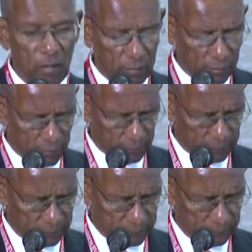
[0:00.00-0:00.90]
Hong Kong.
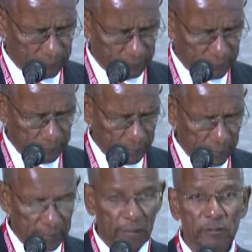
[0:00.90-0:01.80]

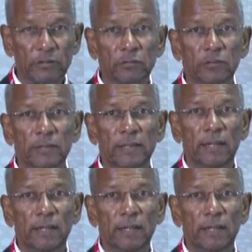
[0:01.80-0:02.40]
That was truly